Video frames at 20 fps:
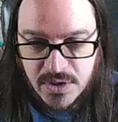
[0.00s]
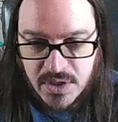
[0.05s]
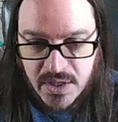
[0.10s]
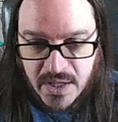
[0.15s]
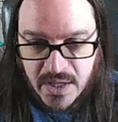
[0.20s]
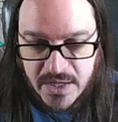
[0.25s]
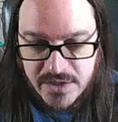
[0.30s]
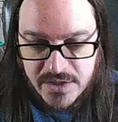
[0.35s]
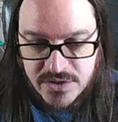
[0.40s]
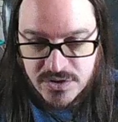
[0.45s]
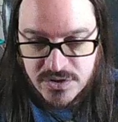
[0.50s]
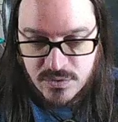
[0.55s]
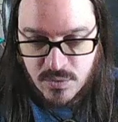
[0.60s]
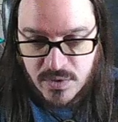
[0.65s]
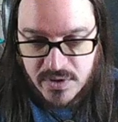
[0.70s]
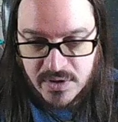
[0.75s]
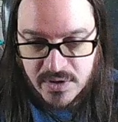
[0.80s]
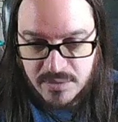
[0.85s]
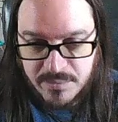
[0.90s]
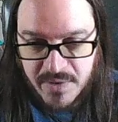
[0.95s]
Ancient One
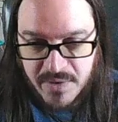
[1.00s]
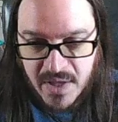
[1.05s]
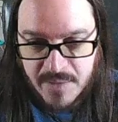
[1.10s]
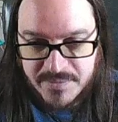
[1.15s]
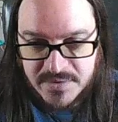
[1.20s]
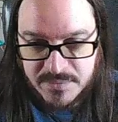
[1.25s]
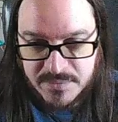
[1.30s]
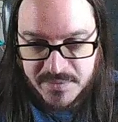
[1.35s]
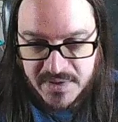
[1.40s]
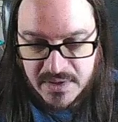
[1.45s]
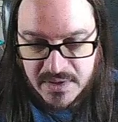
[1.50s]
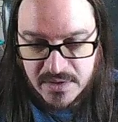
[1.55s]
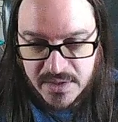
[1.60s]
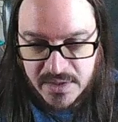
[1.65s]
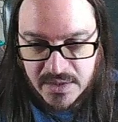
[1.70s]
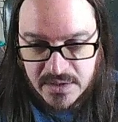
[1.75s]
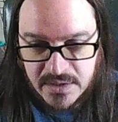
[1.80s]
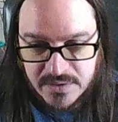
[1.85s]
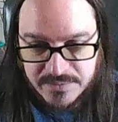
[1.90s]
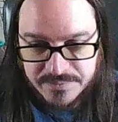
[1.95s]
can pop some
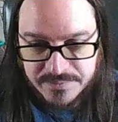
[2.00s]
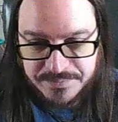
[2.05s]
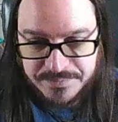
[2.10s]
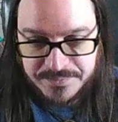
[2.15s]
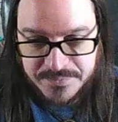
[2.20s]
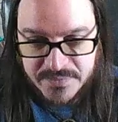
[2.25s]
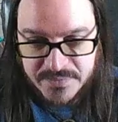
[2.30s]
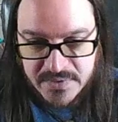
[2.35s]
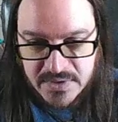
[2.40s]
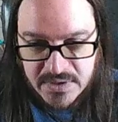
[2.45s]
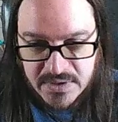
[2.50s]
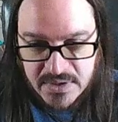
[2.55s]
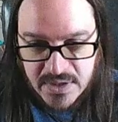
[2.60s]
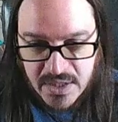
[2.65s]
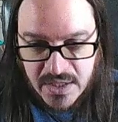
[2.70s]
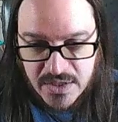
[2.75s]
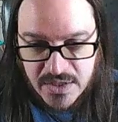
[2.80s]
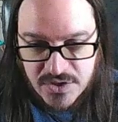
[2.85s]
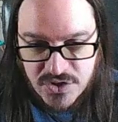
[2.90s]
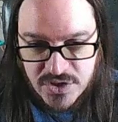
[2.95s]
healing,
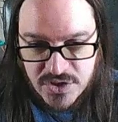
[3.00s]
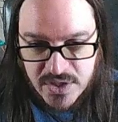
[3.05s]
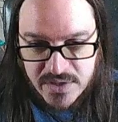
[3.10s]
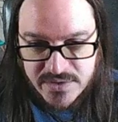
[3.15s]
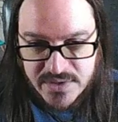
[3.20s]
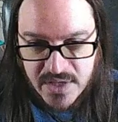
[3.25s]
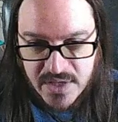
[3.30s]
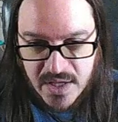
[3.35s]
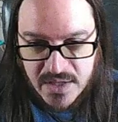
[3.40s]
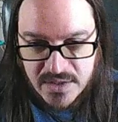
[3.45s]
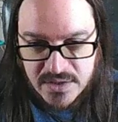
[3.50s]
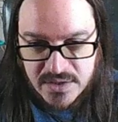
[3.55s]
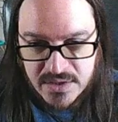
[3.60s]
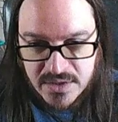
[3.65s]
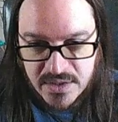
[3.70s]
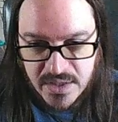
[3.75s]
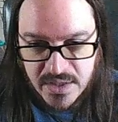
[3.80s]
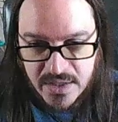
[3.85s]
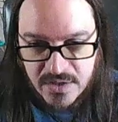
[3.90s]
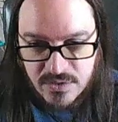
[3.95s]
and she has that
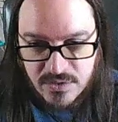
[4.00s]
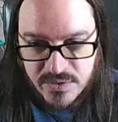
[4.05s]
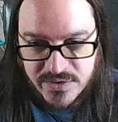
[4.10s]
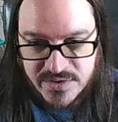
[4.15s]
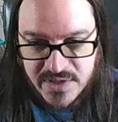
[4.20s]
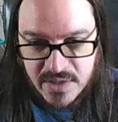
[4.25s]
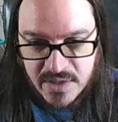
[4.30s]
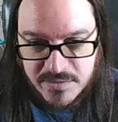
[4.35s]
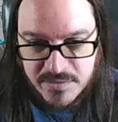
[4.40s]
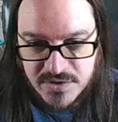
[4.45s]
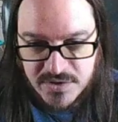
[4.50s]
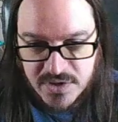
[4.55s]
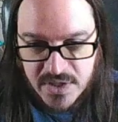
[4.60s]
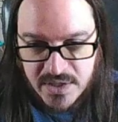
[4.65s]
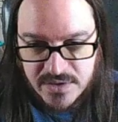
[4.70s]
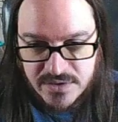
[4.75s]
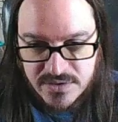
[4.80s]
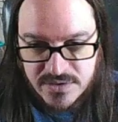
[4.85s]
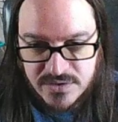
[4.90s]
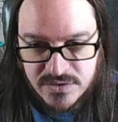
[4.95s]
increased damage
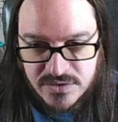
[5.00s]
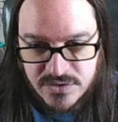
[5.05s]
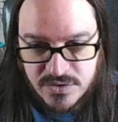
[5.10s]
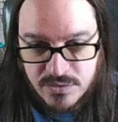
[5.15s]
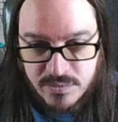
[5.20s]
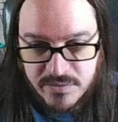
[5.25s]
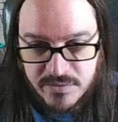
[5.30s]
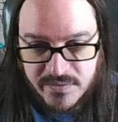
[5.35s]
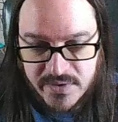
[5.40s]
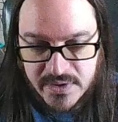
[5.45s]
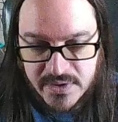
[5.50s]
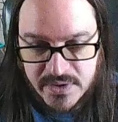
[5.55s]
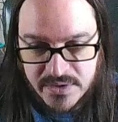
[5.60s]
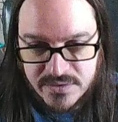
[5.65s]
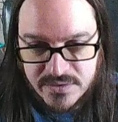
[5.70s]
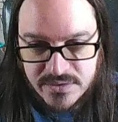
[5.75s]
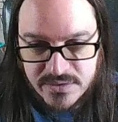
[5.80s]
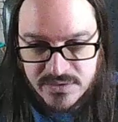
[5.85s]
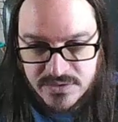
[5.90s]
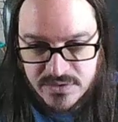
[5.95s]
against
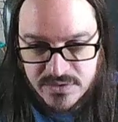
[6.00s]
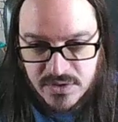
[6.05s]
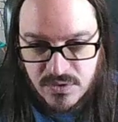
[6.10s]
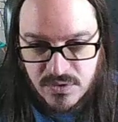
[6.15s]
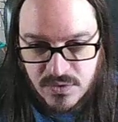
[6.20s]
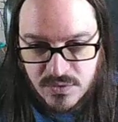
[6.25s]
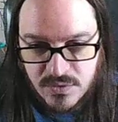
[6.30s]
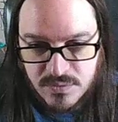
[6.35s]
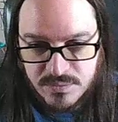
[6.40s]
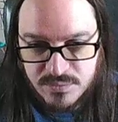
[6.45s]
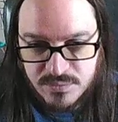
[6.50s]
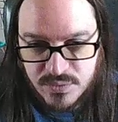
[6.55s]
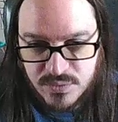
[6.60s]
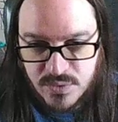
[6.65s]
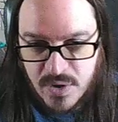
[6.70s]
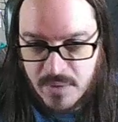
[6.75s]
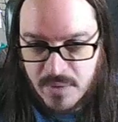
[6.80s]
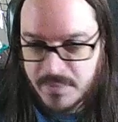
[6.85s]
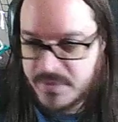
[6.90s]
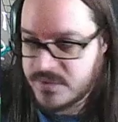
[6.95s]
supervillains. So
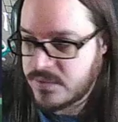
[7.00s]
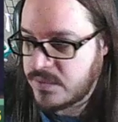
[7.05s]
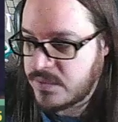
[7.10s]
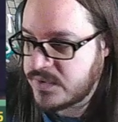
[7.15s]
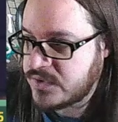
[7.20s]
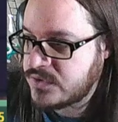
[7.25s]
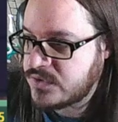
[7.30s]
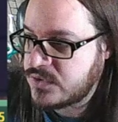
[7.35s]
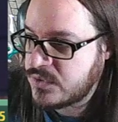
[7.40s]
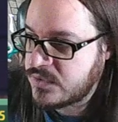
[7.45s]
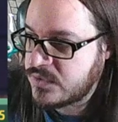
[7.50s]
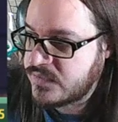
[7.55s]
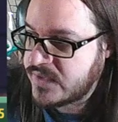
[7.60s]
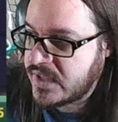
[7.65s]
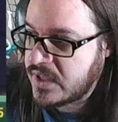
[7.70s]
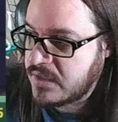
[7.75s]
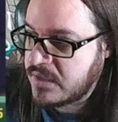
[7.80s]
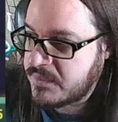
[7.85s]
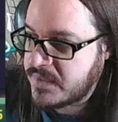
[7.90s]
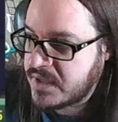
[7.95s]
probably throw in the two of
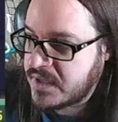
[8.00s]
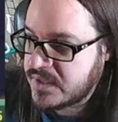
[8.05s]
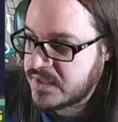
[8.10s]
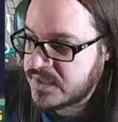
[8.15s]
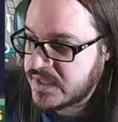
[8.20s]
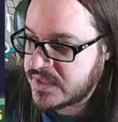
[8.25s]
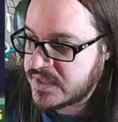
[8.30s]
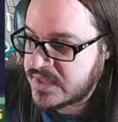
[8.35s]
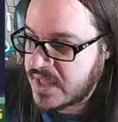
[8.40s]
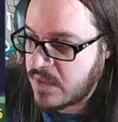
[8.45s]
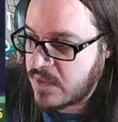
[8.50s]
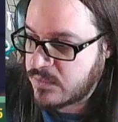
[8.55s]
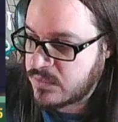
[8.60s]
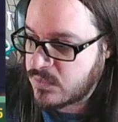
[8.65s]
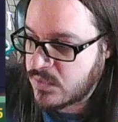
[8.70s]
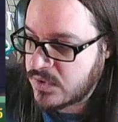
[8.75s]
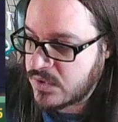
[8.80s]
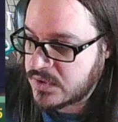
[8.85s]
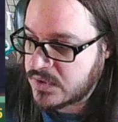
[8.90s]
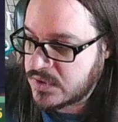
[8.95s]
them, and I think that would
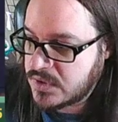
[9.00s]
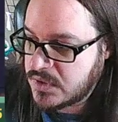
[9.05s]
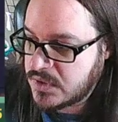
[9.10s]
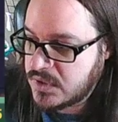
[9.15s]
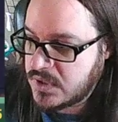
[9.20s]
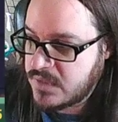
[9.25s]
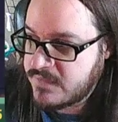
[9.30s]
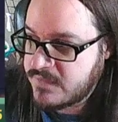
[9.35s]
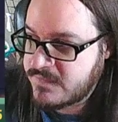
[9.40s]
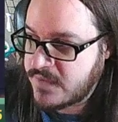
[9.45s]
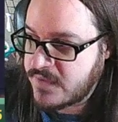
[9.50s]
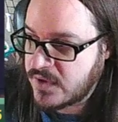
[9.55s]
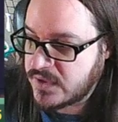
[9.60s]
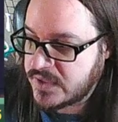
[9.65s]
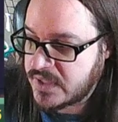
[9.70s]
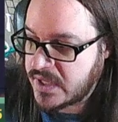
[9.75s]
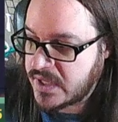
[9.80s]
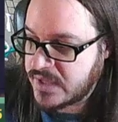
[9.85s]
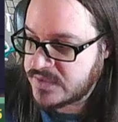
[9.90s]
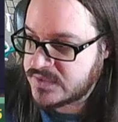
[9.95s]
work fairly
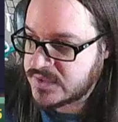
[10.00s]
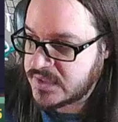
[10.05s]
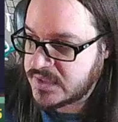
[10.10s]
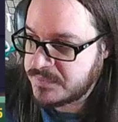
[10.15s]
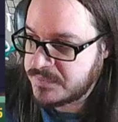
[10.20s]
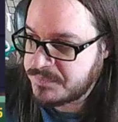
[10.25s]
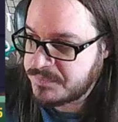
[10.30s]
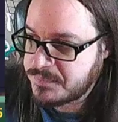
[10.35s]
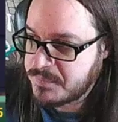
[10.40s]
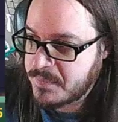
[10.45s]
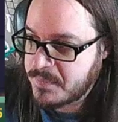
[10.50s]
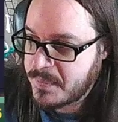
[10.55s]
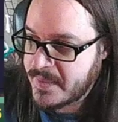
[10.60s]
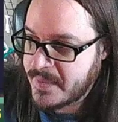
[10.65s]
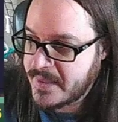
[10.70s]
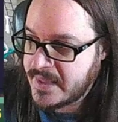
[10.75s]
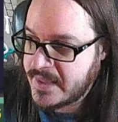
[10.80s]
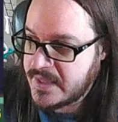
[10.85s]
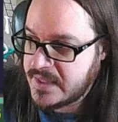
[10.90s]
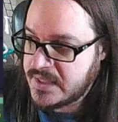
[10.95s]
nicely
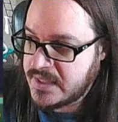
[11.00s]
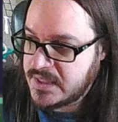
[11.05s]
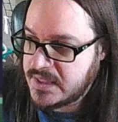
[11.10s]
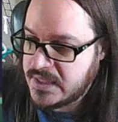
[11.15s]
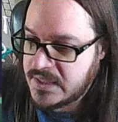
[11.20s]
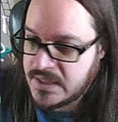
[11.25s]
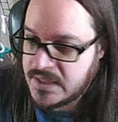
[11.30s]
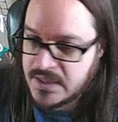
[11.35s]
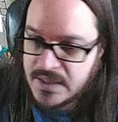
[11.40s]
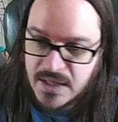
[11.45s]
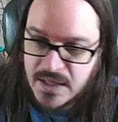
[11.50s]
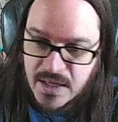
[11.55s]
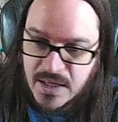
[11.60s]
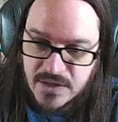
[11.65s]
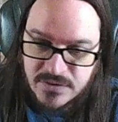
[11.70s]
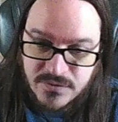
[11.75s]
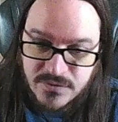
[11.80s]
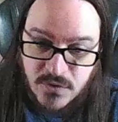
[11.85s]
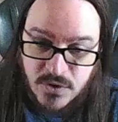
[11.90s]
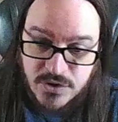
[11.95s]
as
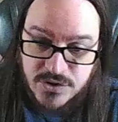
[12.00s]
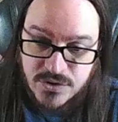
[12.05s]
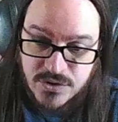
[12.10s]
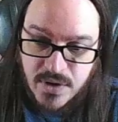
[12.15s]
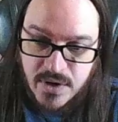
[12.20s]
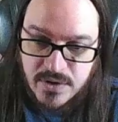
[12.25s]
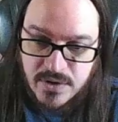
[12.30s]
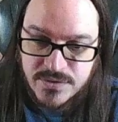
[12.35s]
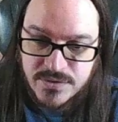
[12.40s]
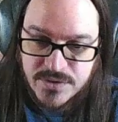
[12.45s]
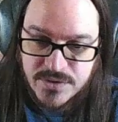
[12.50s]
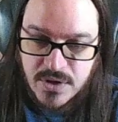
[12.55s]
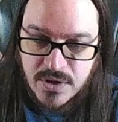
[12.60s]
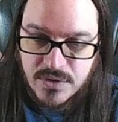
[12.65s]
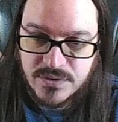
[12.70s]
far as strikers go.